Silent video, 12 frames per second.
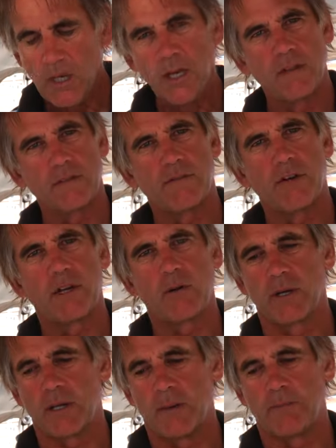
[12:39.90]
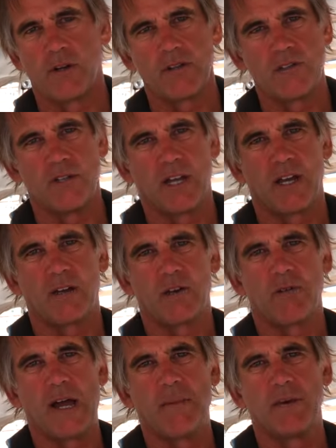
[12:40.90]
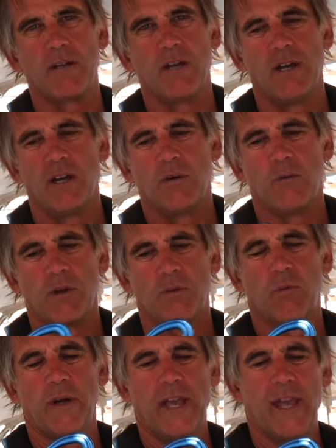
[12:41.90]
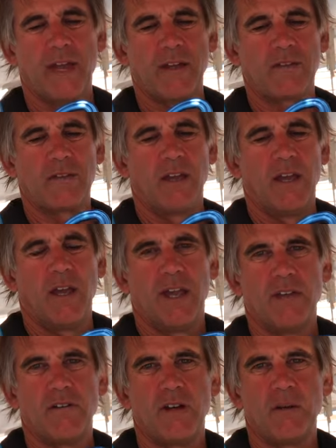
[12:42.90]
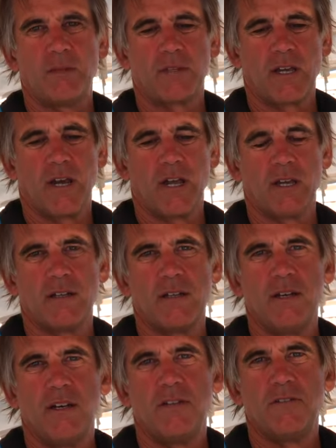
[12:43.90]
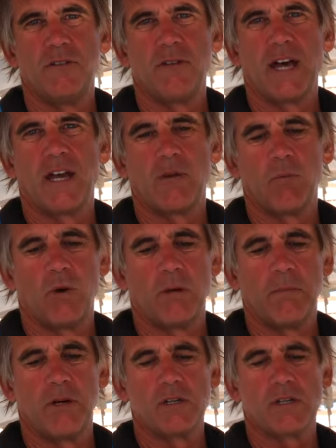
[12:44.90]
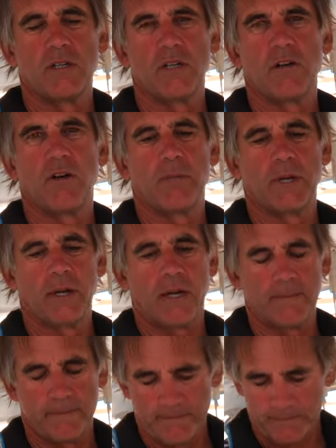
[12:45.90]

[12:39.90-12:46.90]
And it's a very quick operation. You kind of grab it with one hand and you're able to kind of do that in one motion and open it up